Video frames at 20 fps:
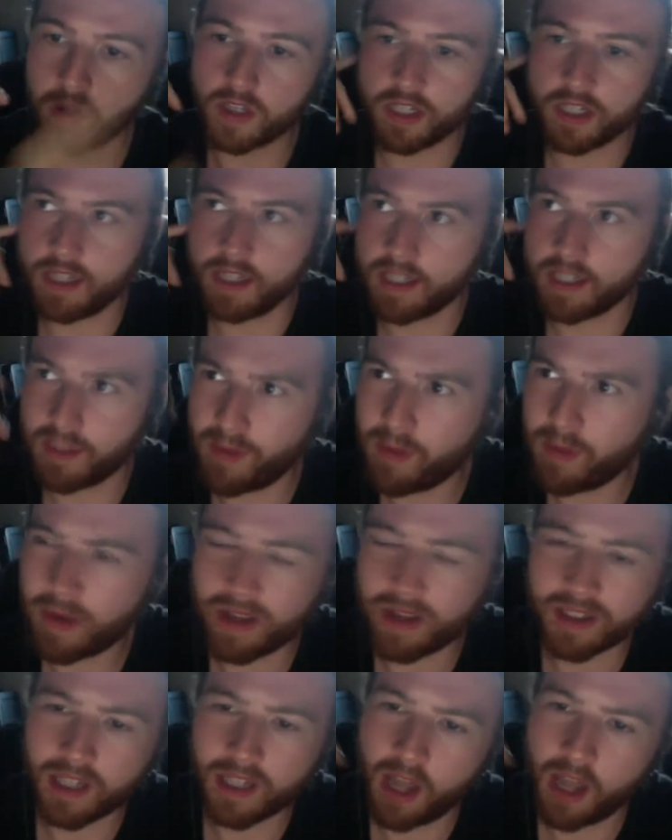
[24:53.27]
this, and when we got
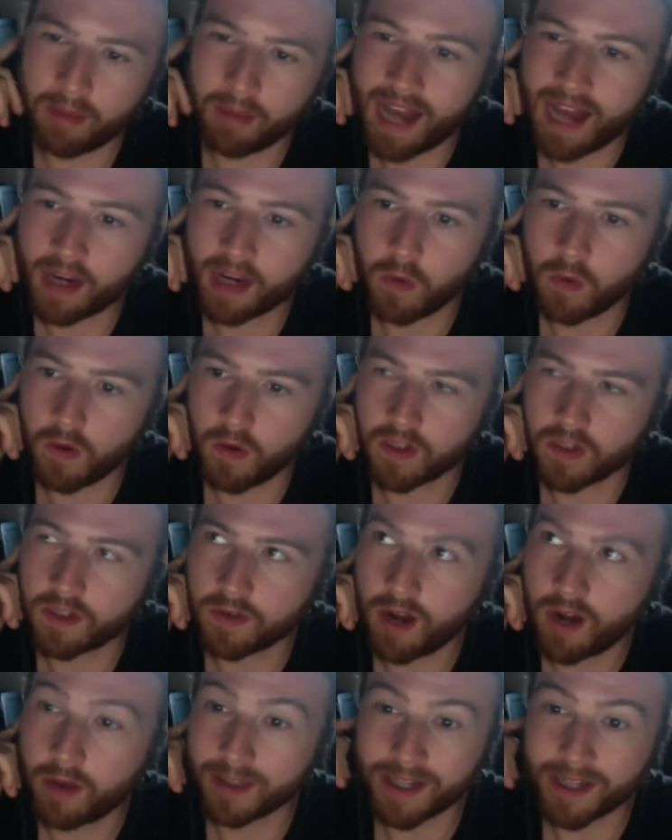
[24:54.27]
to like Blackwater,
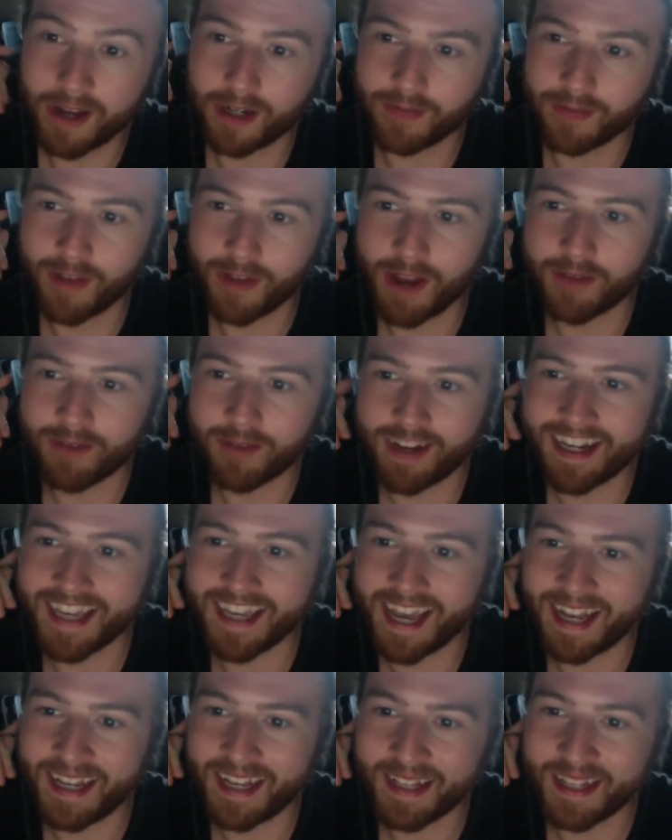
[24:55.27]
I was kind of like really
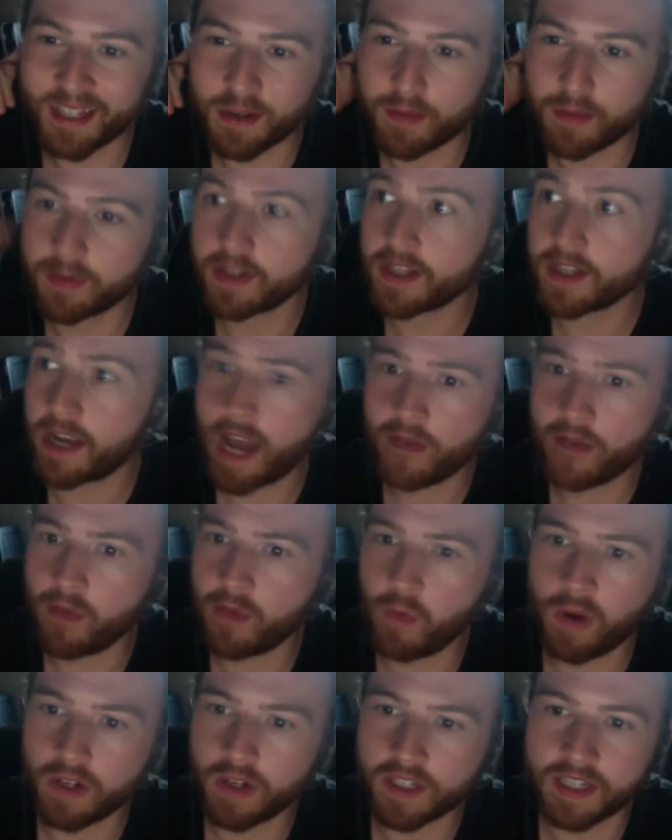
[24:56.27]
getting into it because I haven't
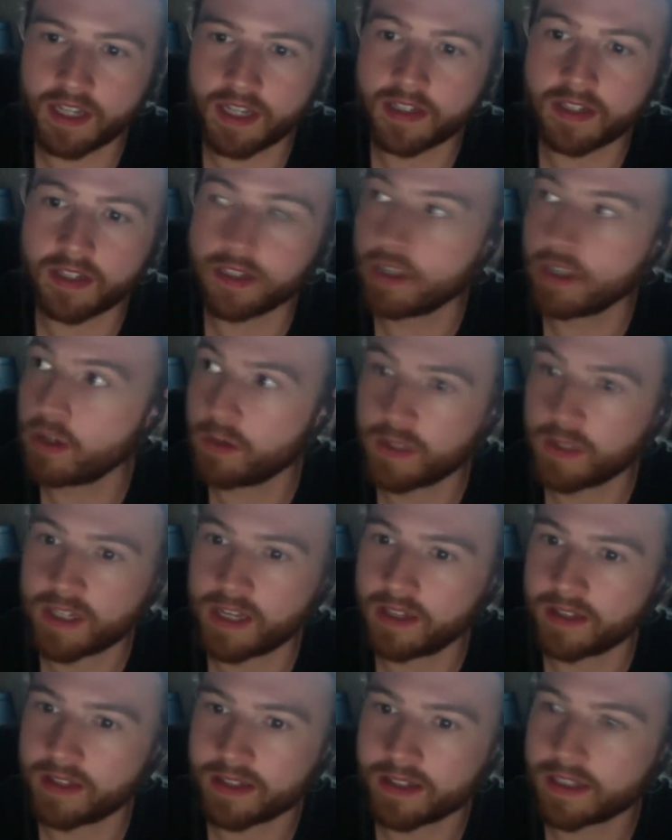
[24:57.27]
watched season 2
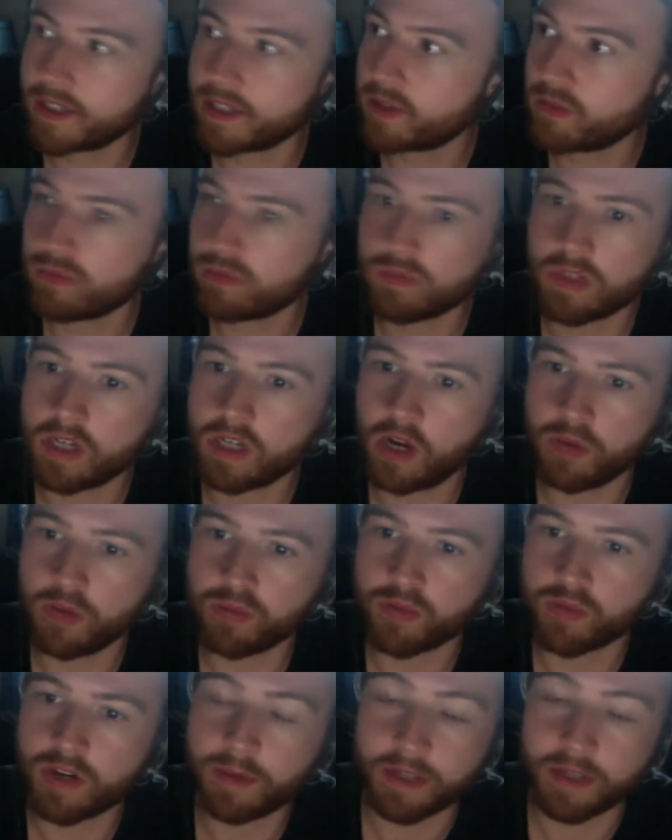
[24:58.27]
since,
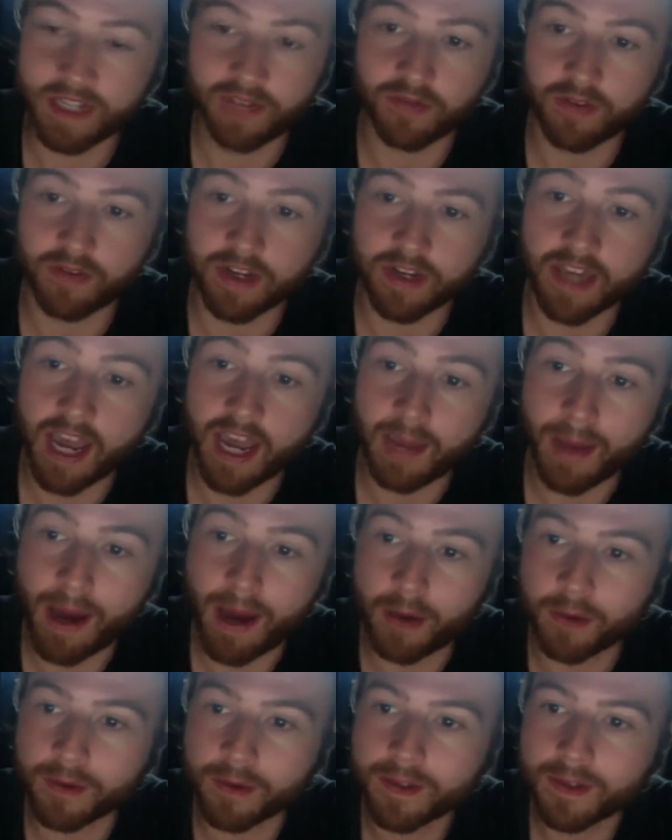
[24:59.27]
pretty much after it came out.
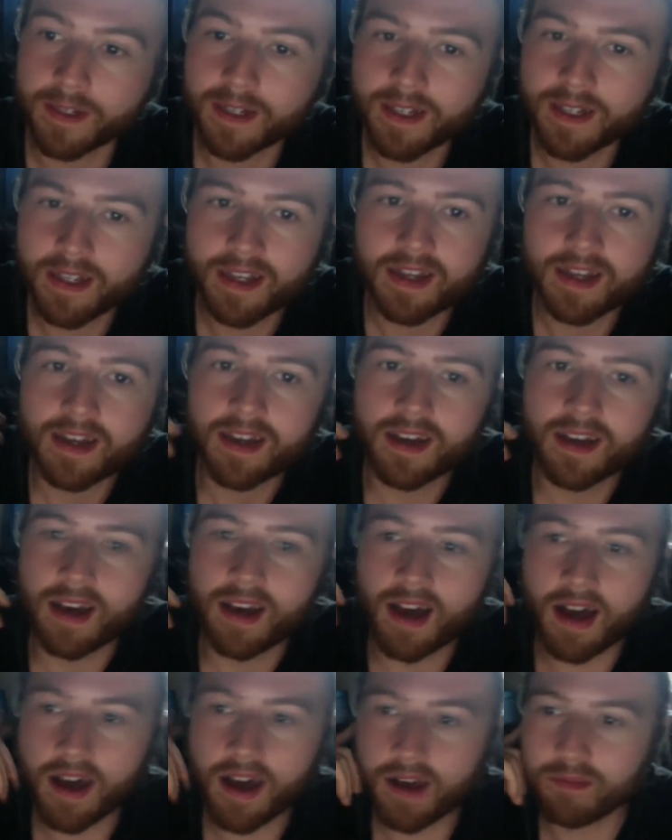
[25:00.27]

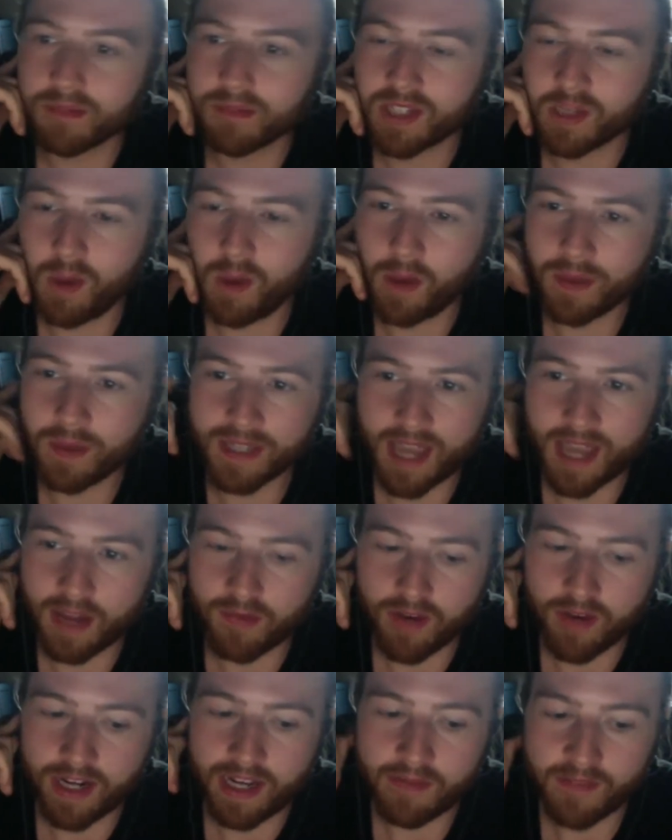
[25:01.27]
So I was getting
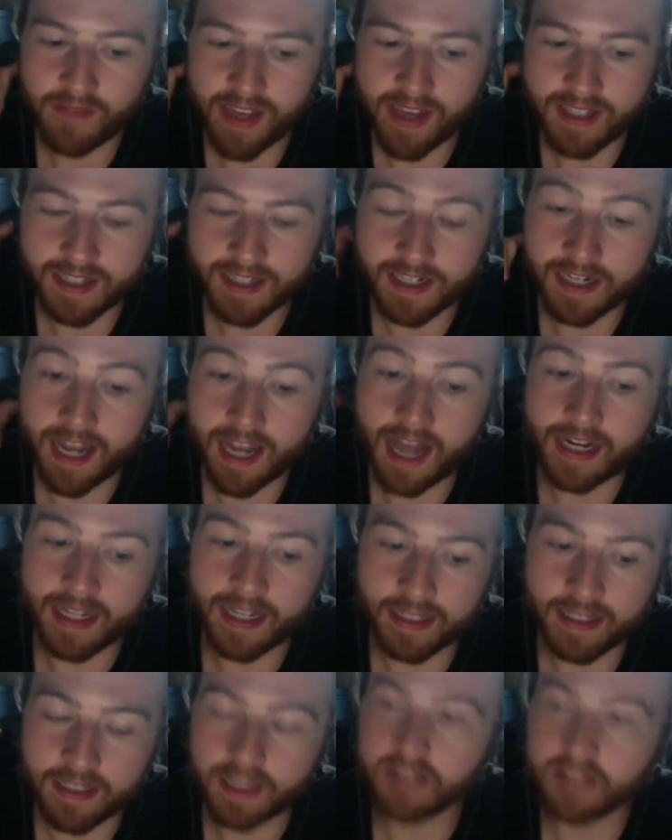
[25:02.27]
really invested in it, and
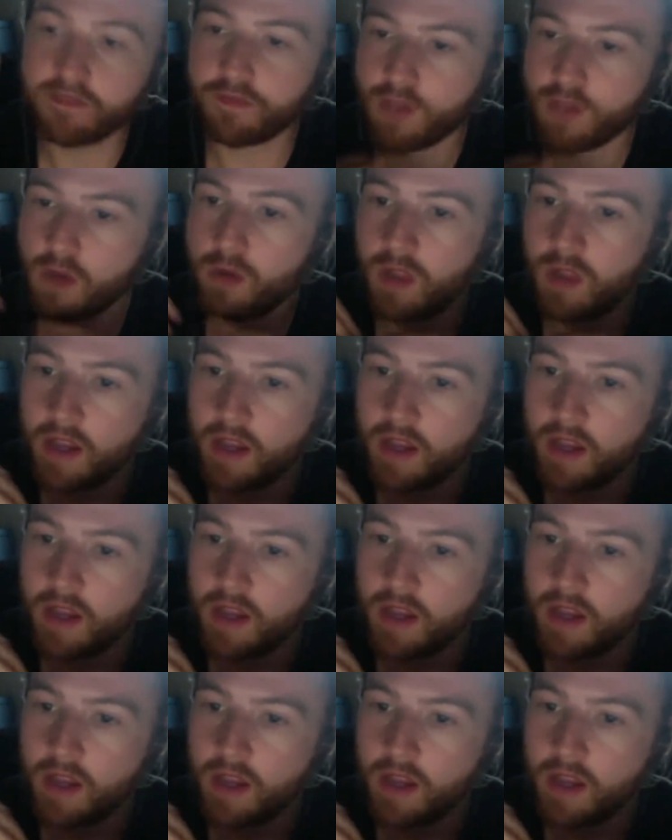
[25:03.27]
it did feel like a